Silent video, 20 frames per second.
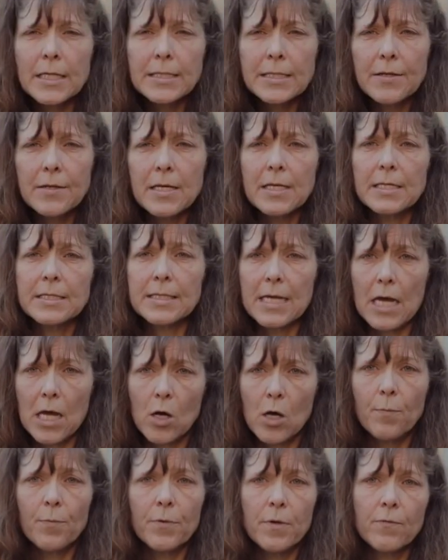kinds of things to
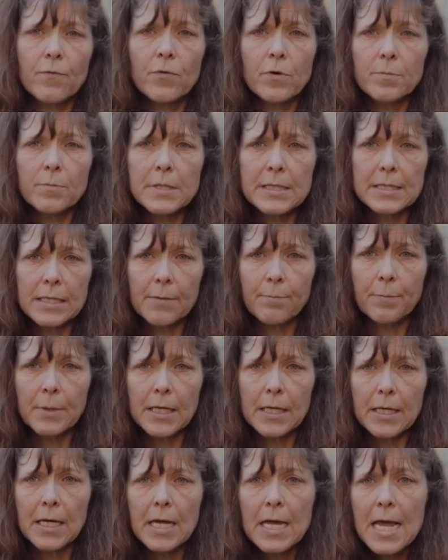help them from
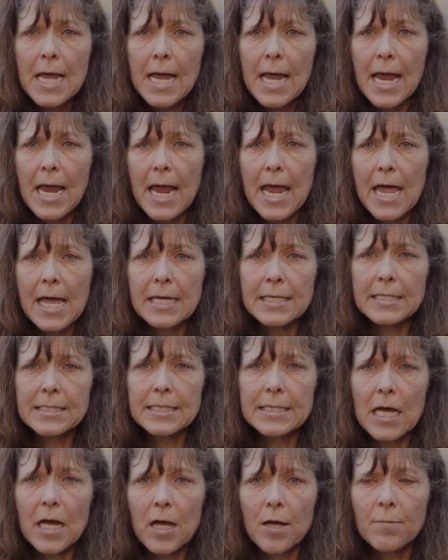slipping.
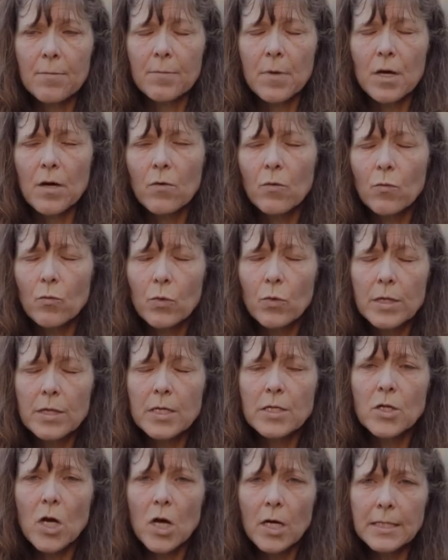And um, when
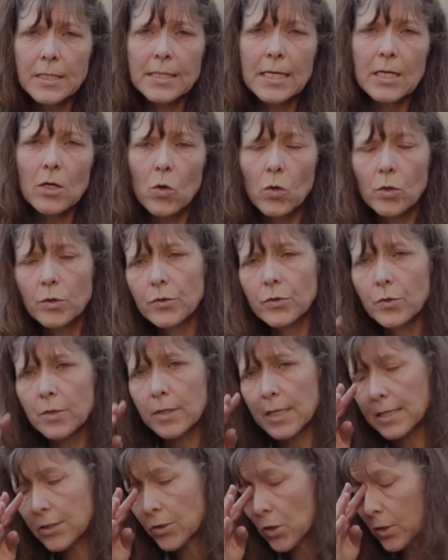the dogs get older
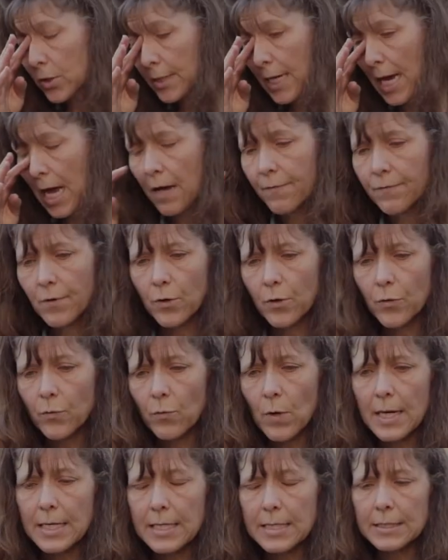and they start to have
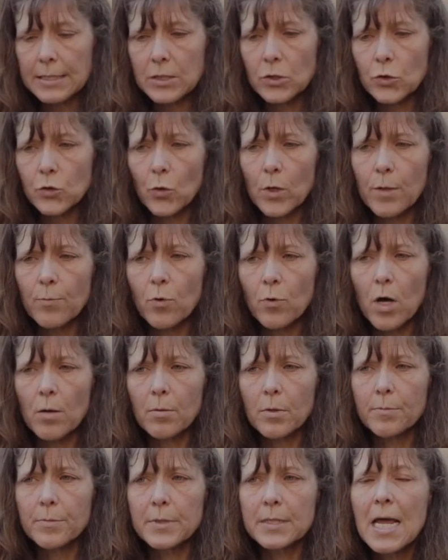arthritis and joint
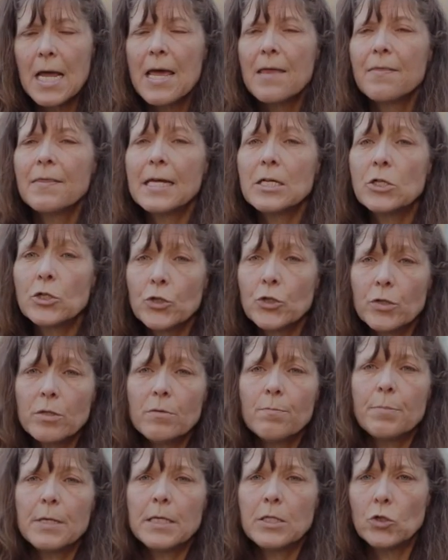problems, they
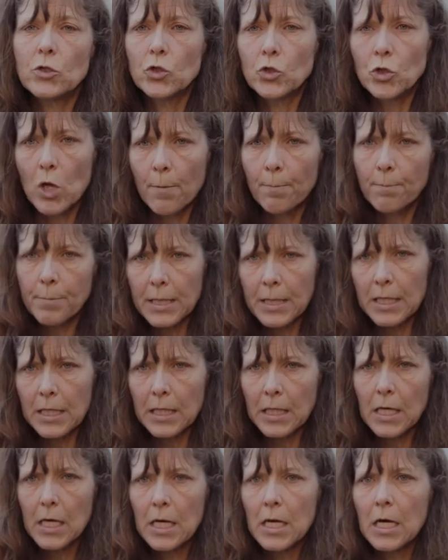shouldn't be
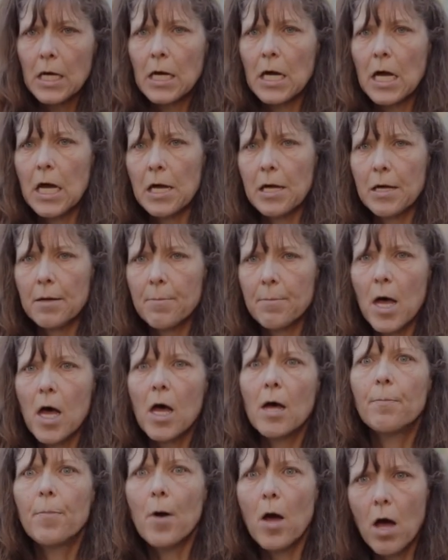jumping um,
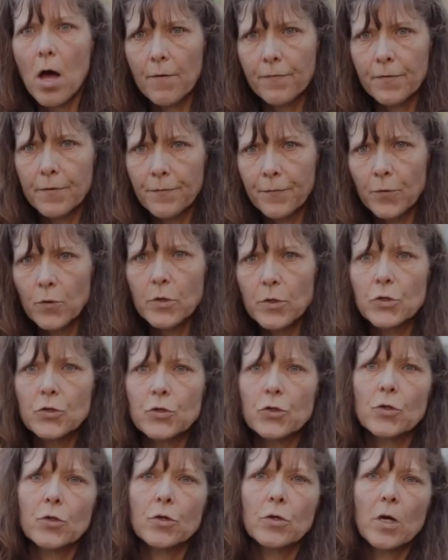up off of
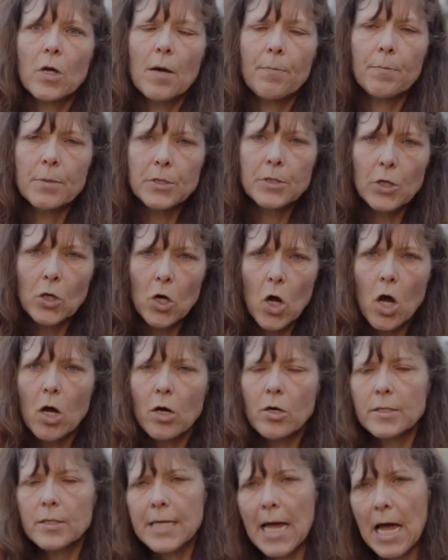furniture, up into
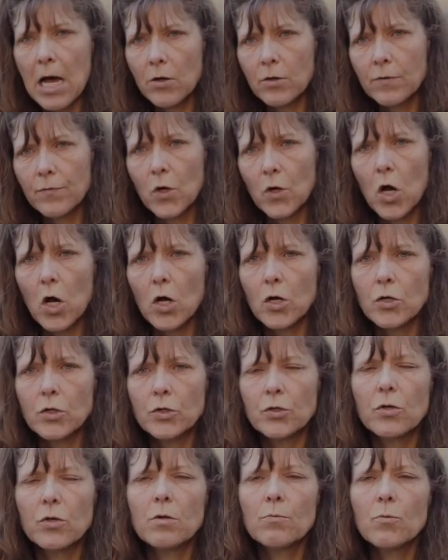cars, out of
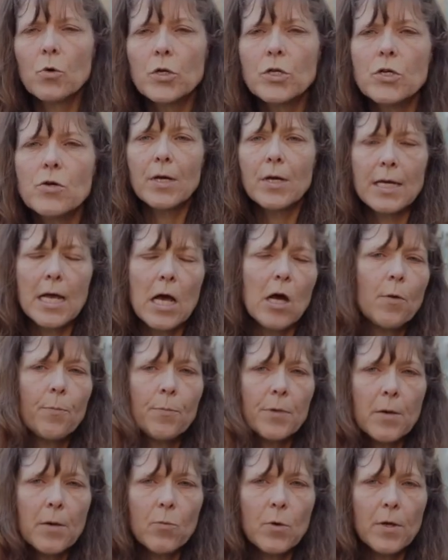cars. So the more can
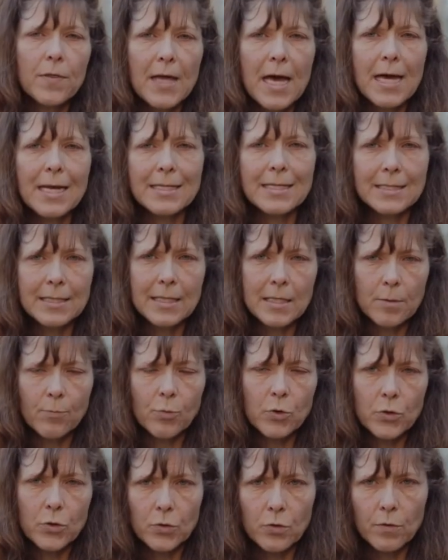help them with that, it's going to
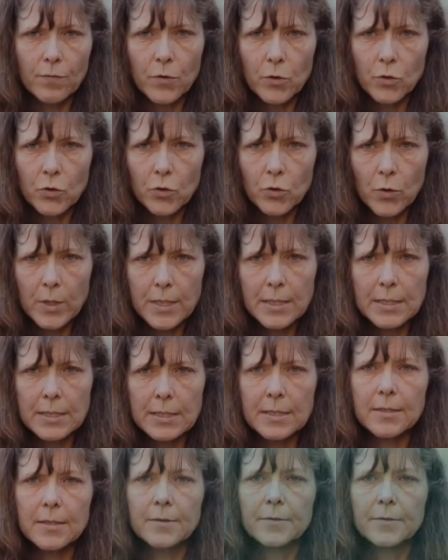preserve their joints.